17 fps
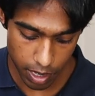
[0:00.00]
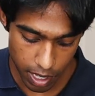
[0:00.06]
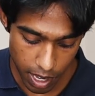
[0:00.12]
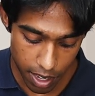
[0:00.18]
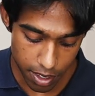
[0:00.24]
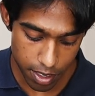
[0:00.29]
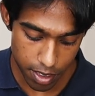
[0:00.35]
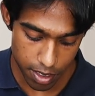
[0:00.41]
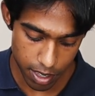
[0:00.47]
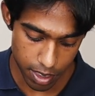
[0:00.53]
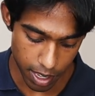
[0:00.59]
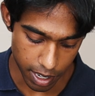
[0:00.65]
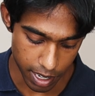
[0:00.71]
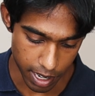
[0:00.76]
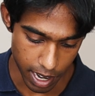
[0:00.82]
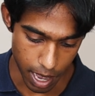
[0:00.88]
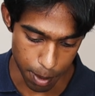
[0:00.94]
The other thing
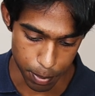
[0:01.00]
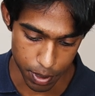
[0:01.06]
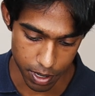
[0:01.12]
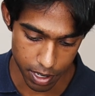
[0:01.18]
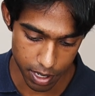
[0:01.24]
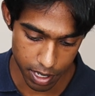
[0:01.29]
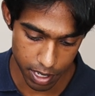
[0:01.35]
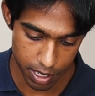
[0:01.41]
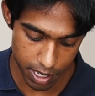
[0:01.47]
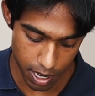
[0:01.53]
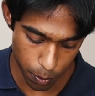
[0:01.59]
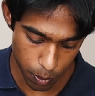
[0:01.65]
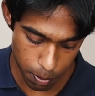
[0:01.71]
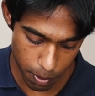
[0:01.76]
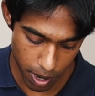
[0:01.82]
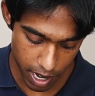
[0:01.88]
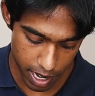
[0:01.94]
that can happen is that
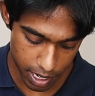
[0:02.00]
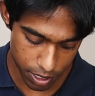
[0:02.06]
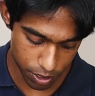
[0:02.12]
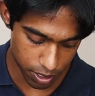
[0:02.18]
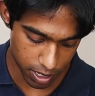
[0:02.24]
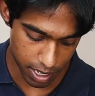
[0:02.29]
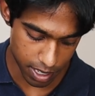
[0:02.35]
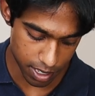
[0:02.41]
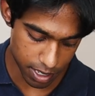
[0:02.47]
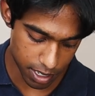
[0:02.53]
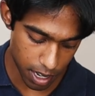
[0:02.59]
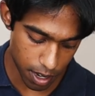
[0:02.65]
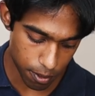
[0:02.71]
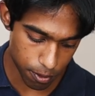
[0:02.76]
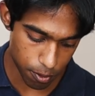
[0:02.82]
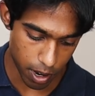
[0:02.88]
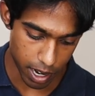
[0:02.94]
we might actually, instead
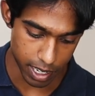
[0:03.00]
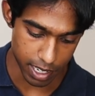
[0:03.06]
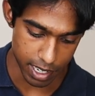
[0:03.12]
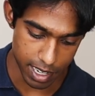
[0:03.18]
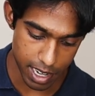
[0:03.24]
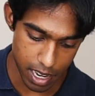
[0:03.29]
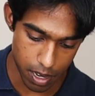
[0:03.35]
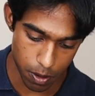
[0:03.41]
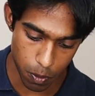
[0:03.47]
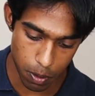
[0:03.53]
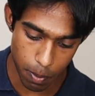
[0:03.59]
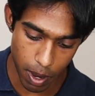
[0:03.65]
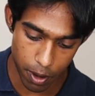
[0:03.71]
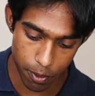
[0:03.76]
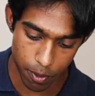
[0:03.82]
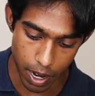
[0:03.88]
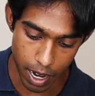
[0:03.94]
of writing D, we
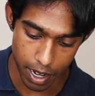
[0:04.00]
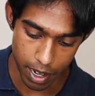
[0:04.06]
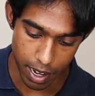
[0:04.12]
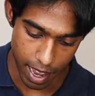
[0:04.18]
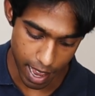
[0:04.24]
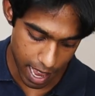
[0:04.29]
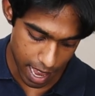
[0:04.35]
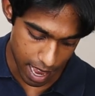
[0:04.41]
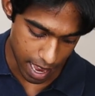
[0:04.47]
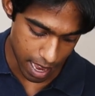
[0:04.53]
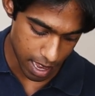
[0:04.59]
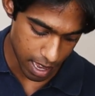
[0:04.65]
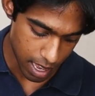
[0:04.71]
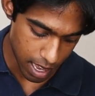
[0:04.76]
might write A.